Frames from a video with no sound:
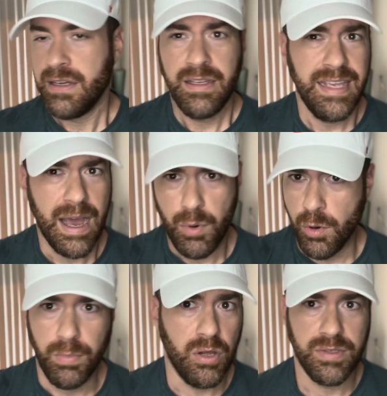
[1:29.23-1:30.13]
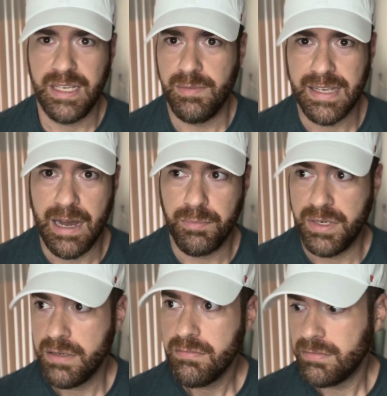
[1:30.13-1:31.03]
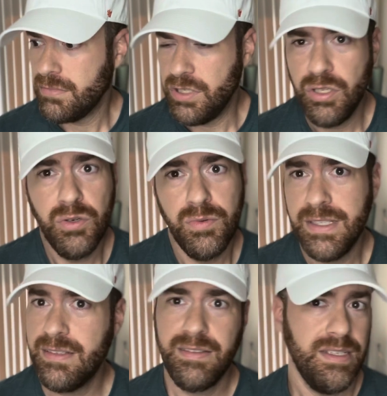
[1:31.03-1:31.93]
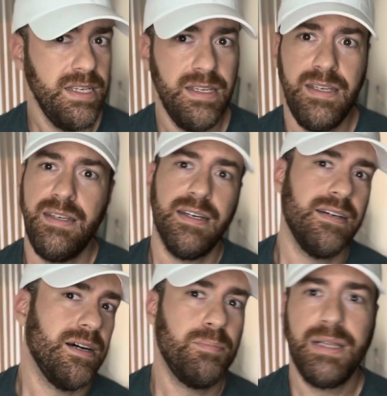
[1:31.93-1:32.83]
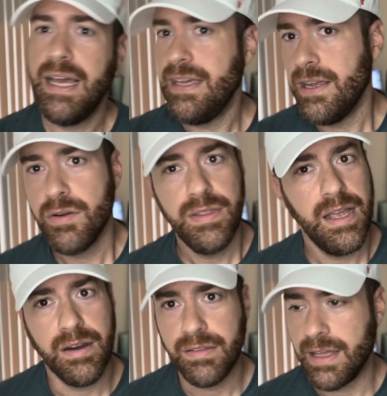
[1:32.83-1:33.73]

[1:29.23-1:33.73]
Yeah, we were blowing teams out, but you would see a play here and there